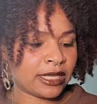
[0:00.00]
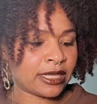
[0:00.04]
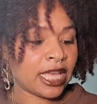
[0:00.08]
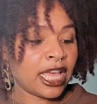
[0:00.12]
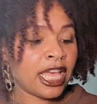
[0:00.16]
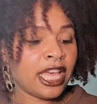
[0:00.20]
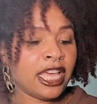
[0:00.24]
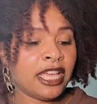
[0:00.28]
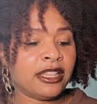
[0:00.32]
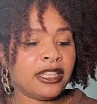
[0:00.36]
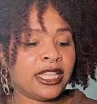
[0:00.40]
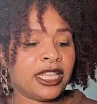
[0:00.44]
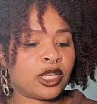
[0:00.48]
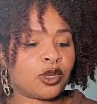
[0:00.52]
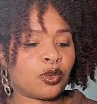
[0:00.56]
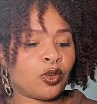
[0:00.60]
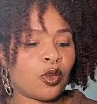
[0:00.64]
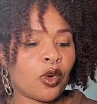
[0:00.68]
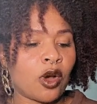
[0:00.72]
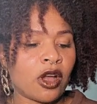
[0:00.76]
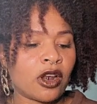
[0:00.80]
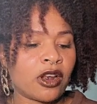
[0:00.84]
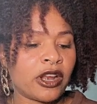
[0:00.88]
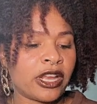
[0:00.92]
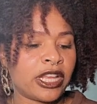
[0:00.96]
This
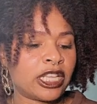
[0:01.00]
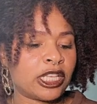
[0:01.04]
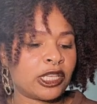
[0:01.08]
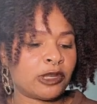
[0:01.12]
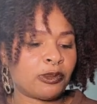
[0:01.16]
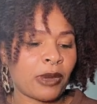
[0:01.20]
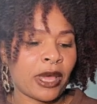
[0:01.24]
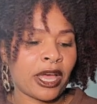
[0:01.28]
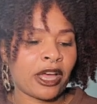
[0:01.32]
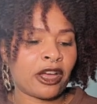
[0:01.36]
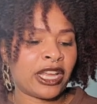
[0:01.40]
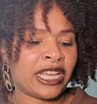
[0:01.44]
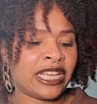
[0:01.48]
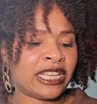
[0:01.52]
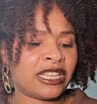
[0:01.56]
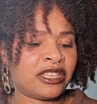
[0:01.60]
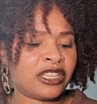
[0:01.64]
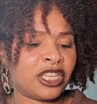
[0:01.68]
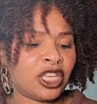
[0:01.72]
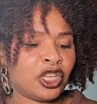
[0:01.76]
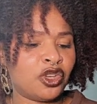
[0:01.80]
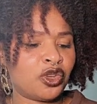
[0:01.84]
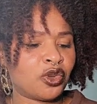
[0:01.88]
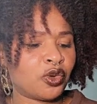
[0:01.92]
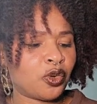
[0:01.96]
water-inspired
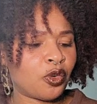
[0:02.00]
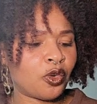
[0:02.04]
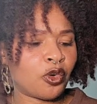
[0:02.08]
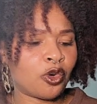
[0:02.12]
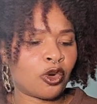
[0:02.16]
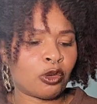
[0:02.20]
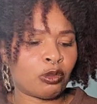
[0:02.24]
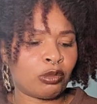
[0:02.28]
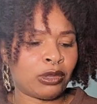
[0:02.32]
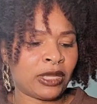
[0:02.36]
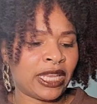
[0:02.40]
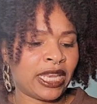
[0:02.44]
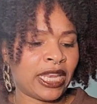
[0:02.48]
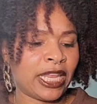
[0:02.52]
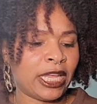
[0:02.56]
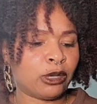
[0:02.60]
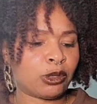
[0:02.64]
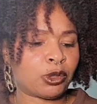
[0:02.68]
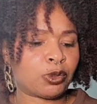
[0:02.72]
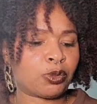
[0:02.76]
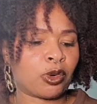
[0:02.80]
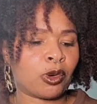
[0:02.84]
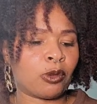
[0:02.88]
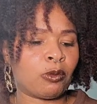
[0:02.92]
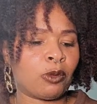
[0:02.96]
essential oil blend helps
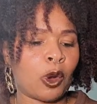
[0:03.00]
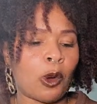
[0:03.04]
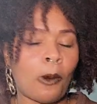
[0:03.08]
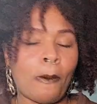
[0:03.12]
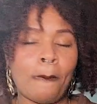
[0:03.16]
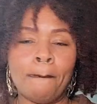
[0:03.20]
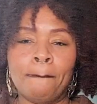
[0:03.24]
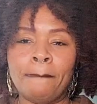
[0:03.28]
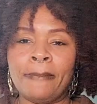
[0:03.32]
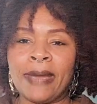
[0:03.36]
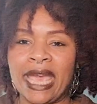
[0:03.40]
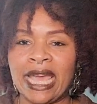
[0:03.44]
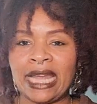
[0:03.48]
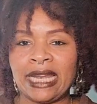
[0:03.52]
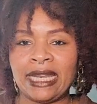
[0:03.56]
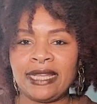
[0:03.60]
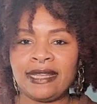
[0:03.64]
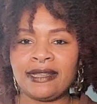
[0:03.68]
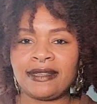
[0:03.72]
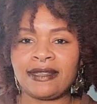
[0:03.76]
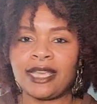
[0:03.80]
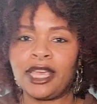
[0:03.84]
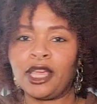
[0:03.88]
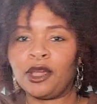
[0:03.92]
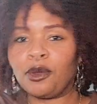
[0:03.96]
promote balance
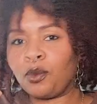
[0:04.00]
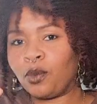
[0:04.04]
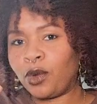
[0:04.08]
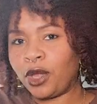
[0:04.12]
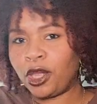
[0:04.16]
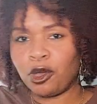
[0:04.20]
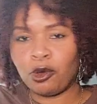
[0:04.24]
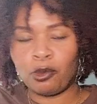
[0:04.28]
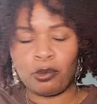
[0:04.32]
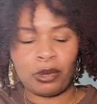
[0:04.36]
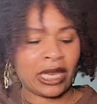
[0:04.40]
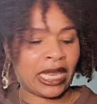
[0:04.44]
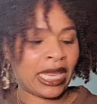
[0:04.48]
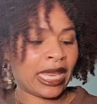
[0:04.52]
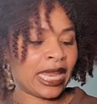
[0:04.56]
and well-being.